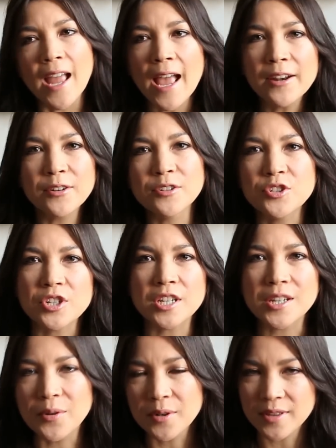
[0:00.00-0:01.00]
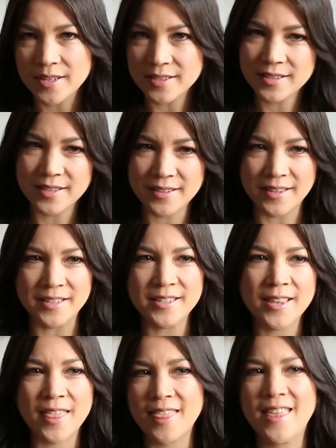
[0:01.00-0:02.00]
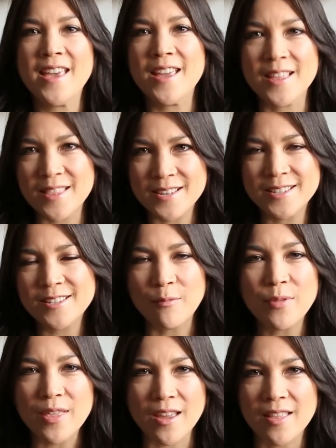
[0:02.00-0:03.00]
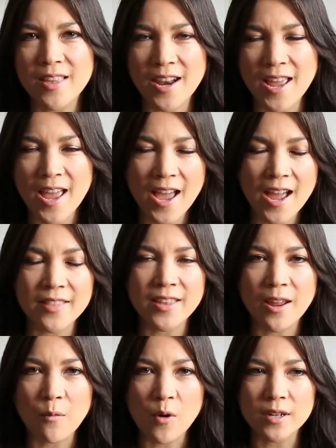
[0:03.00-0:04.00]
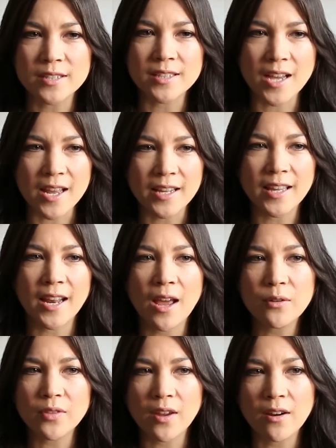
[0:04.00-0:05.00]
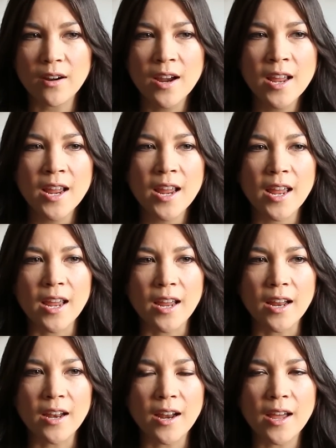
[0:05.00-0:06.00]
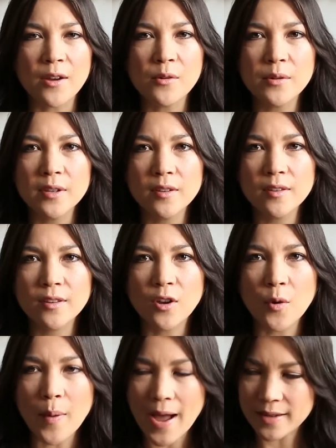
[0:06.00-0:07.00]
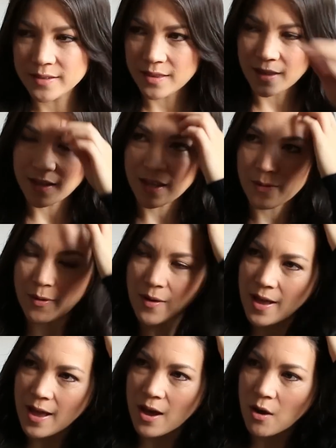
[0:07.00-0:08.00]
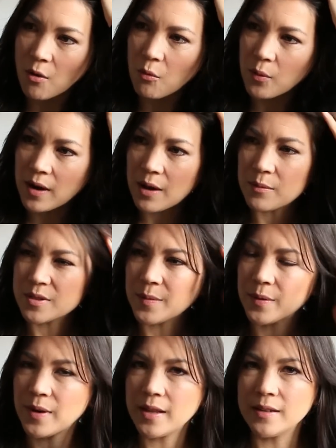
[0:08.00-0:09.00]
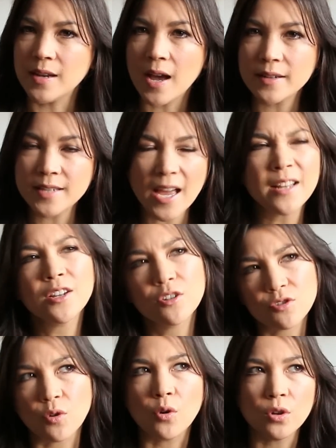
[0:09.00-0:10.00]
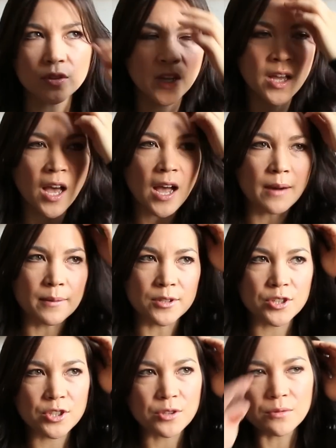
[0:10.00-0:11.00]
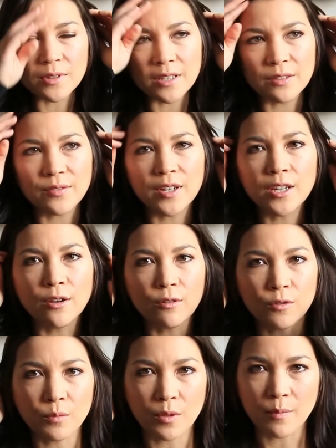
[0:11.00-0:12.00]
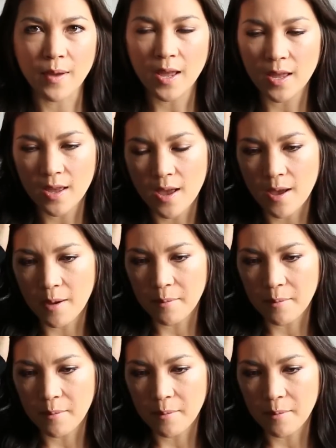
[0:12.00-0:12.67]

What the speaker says: energy or this something that I had that I wanted to kind of get out there. And I always go back to thinking about how when I was about not 10 years old, I would shoot these videos with my